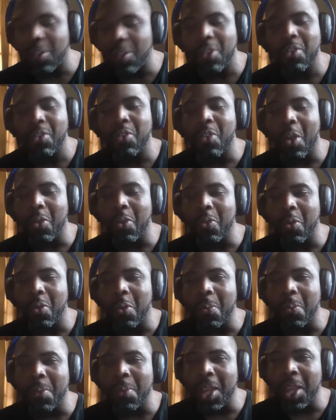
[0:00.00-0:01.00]
is also going to
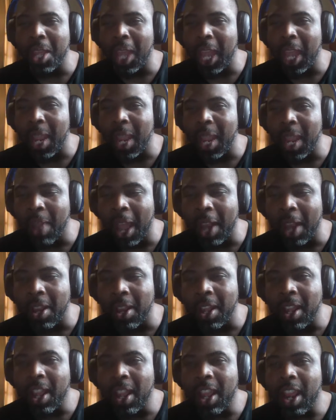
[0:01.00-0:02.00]
be a game that
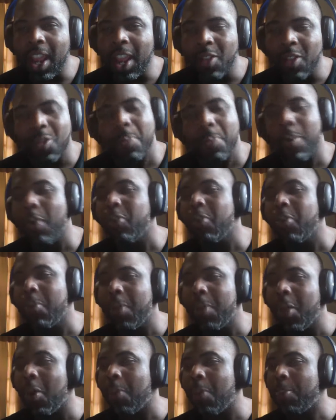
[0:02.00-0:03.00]
is supposed to be
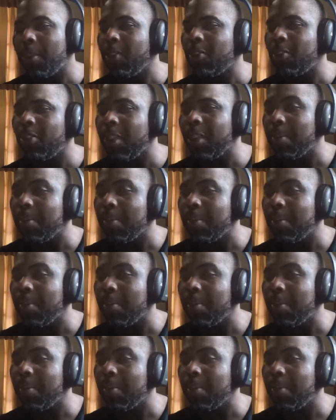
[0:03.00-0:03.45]
on PC,